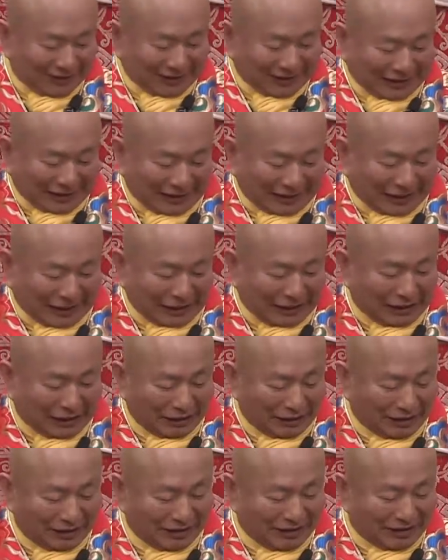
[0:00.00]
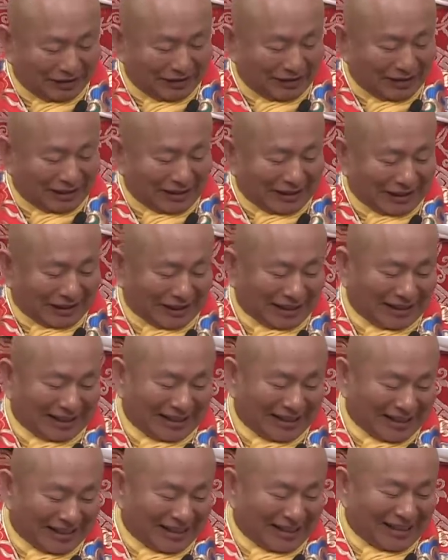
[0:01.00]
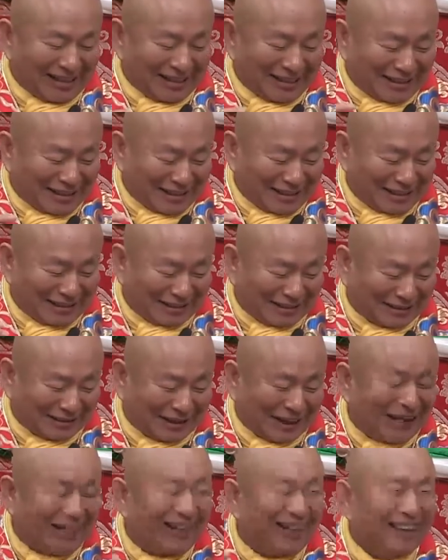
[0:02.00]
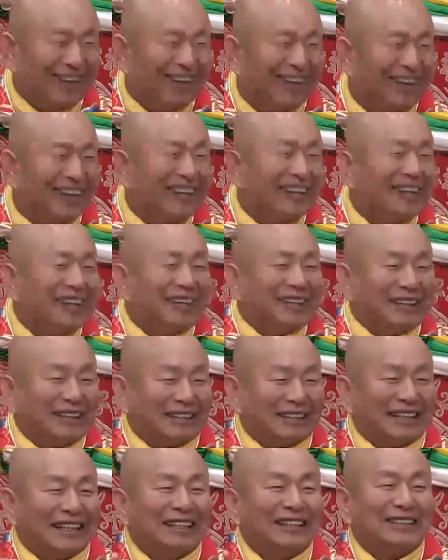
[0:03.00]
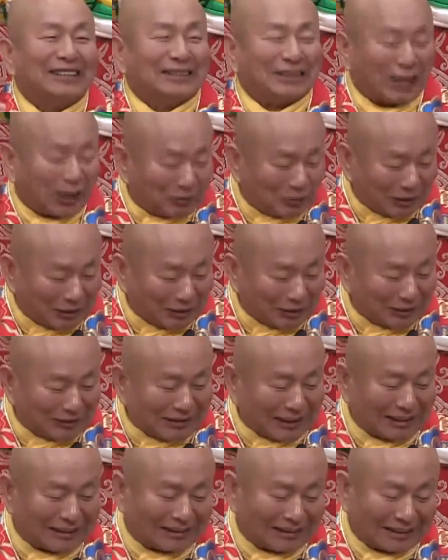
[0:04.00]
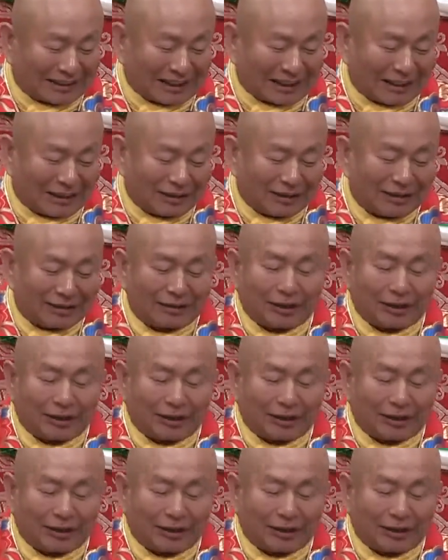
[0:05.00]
to the teacher, and the teacher was angry and called his name, Wang Xiaoming.